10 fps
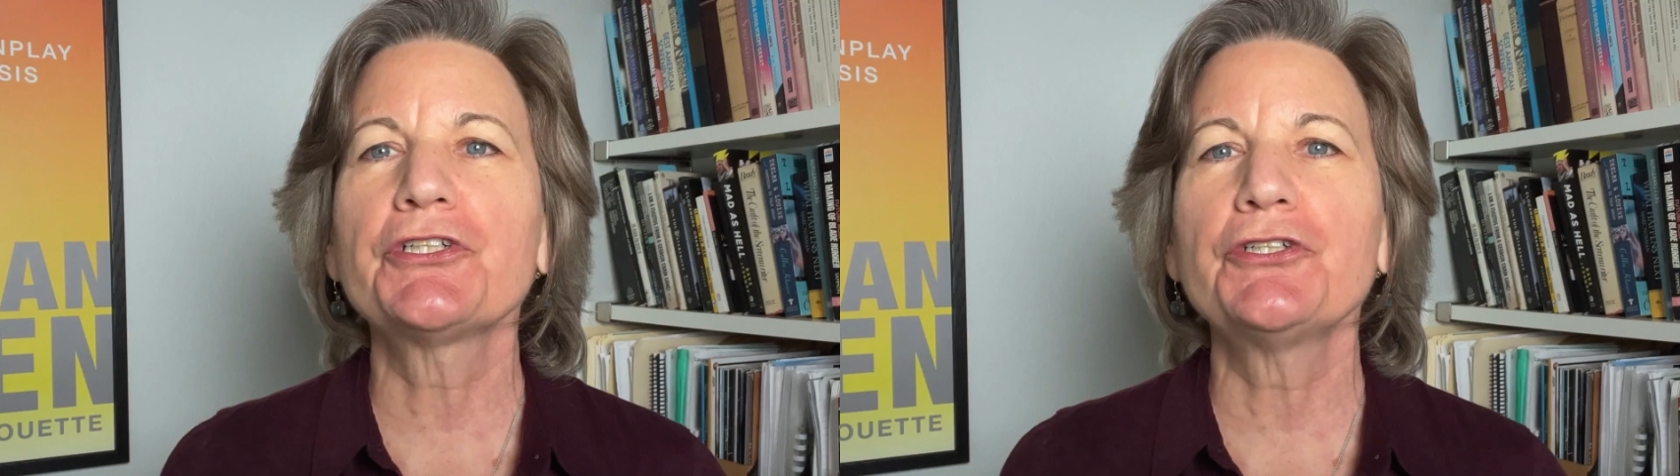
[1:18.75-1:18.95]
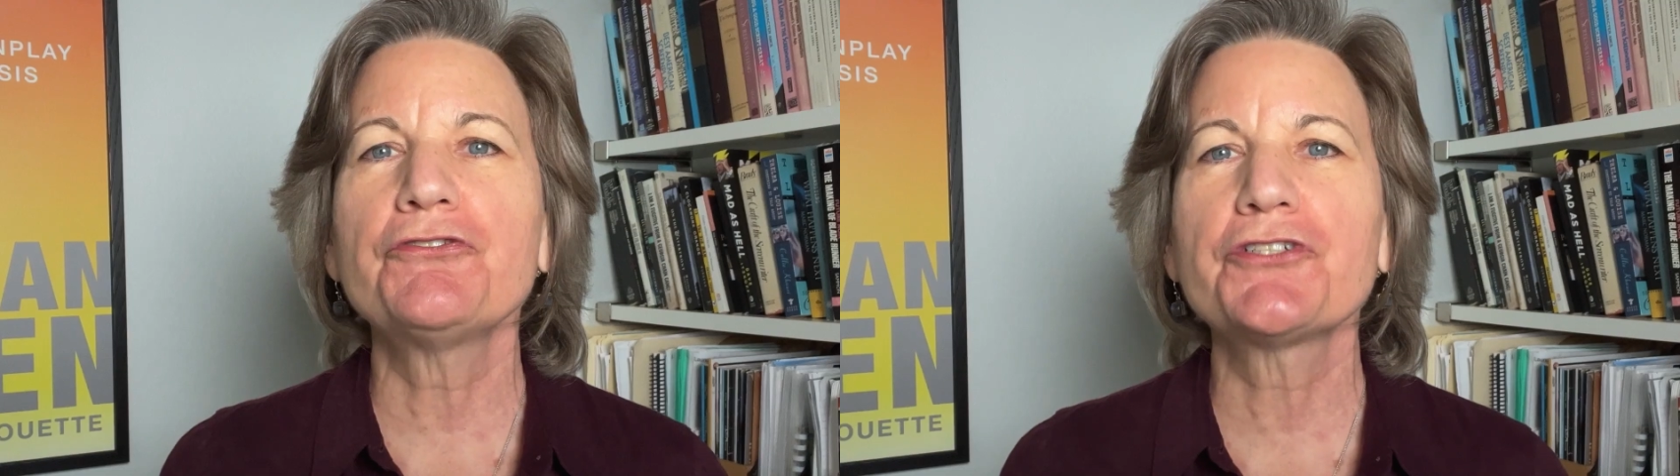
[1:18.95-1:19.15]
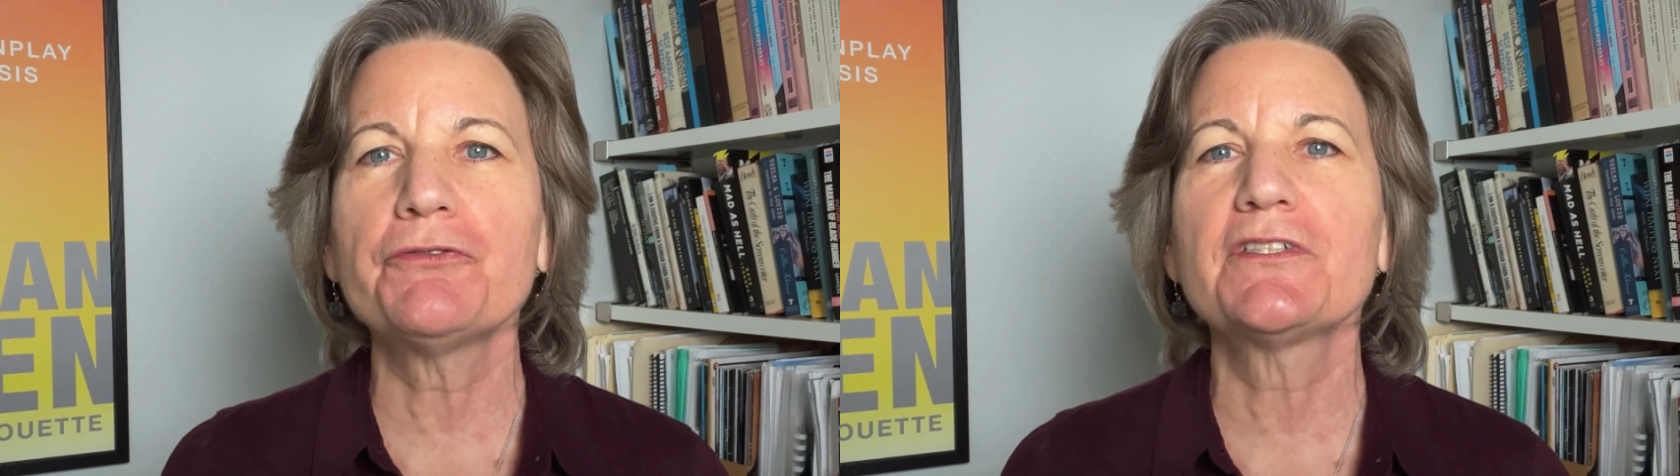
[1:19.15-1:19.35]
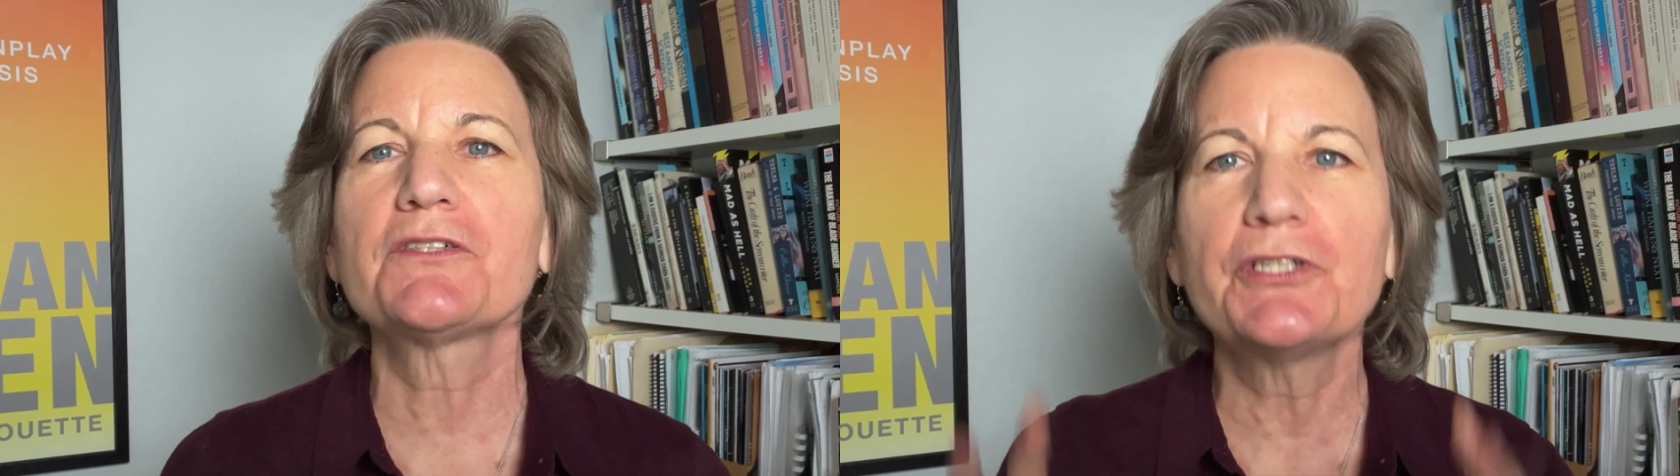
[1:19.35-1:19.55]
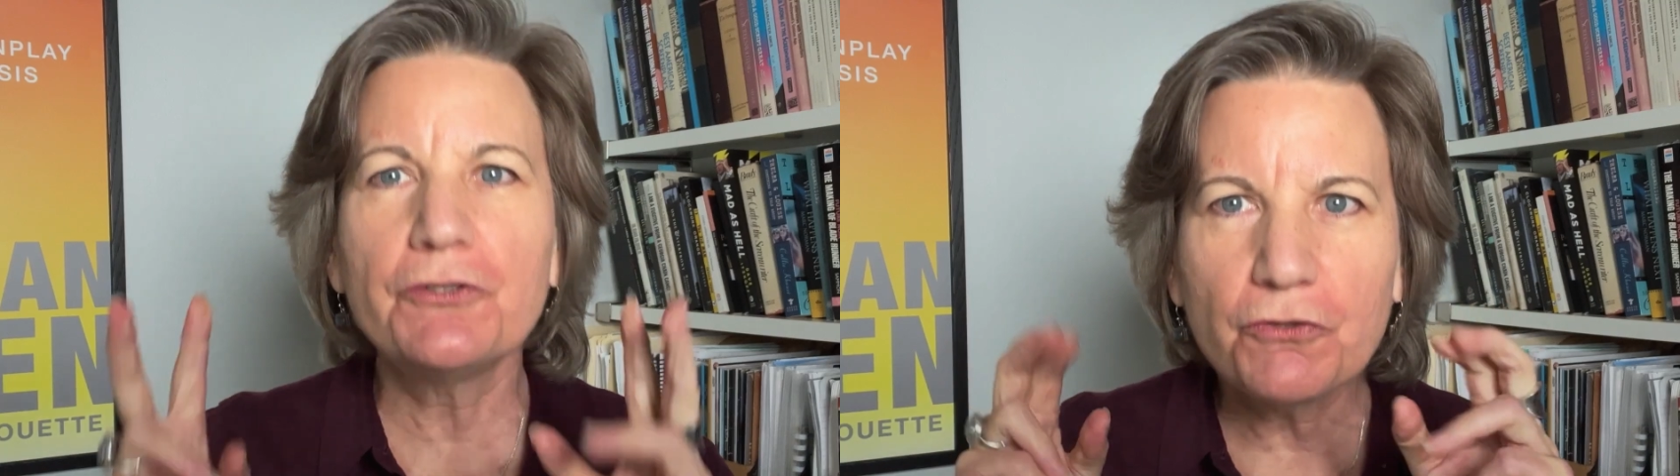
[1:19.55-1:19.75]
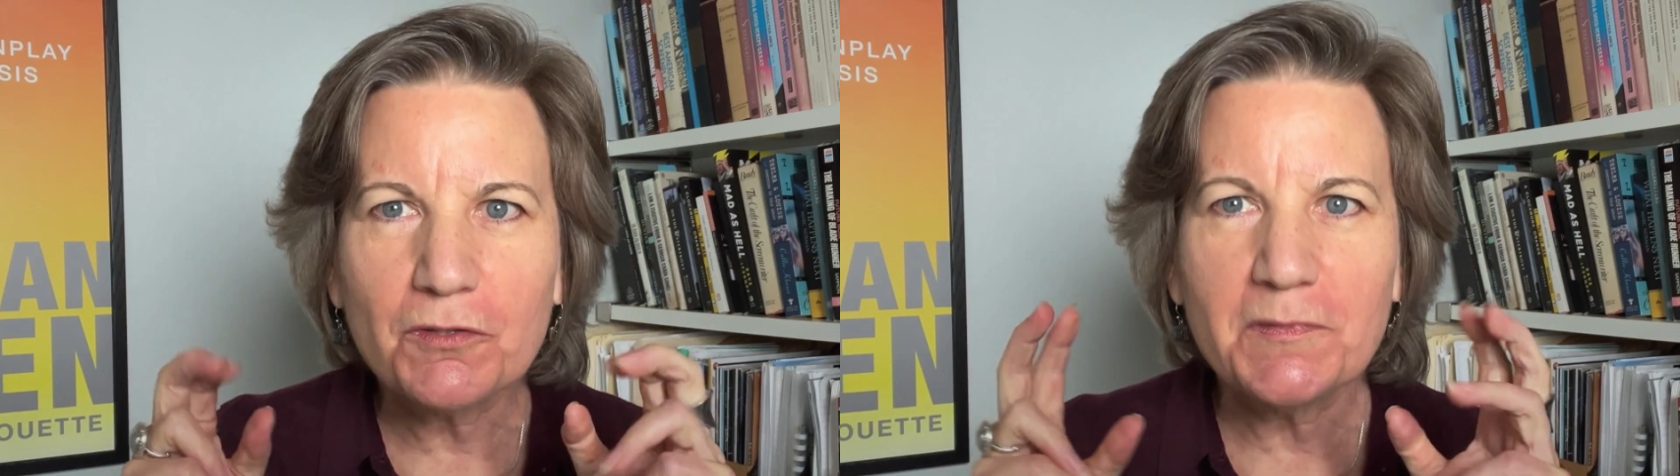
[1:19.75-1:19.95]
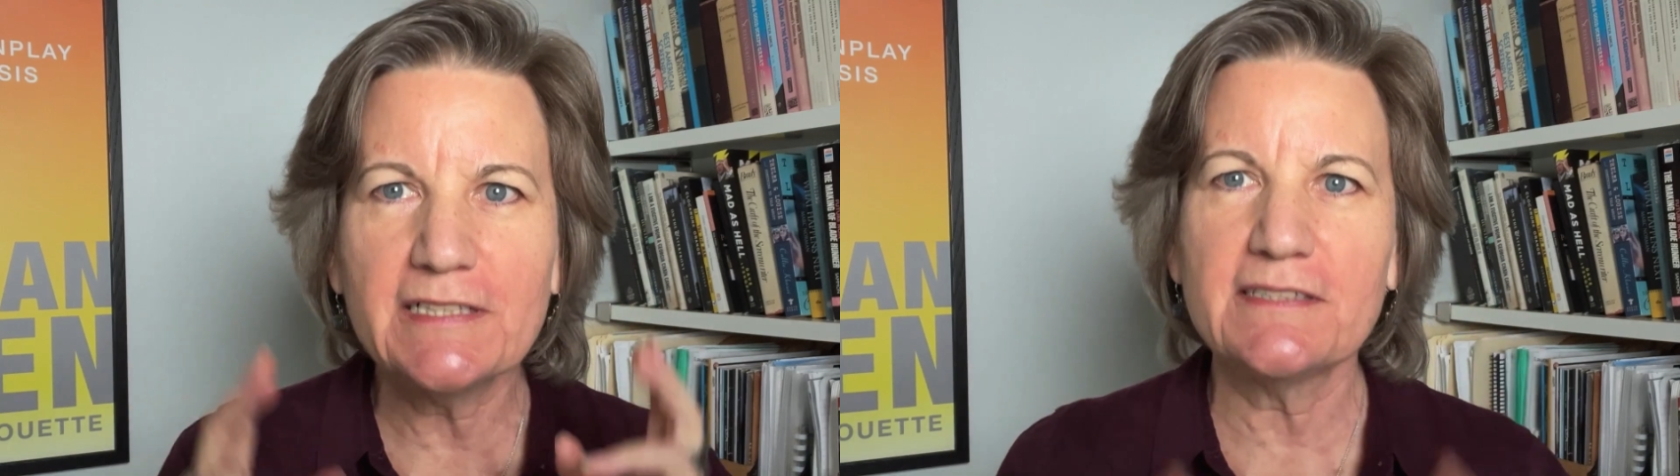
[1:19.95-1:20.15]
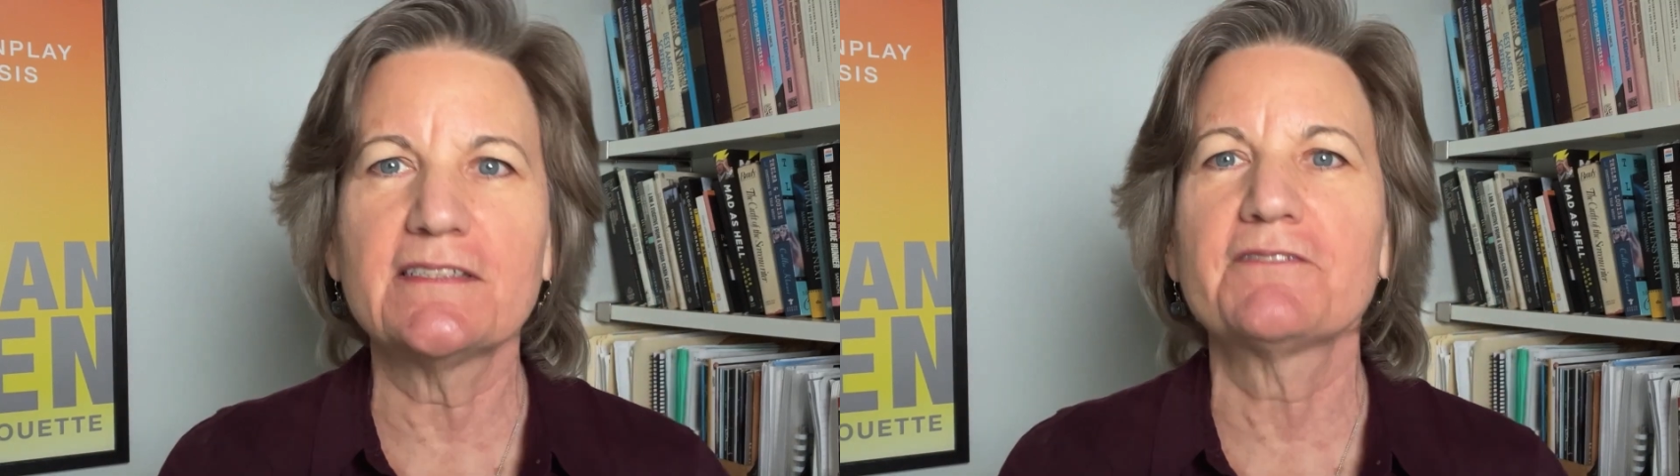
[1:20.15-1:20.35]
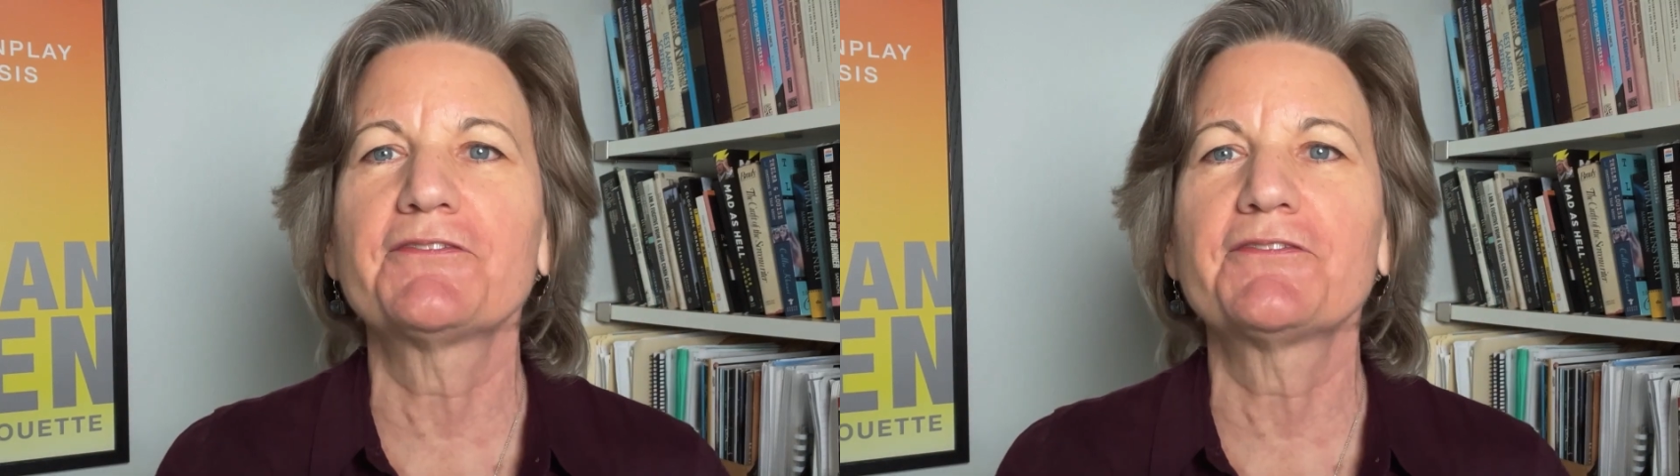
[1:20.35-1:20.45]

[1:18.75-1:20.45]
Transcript: You show us what normal is for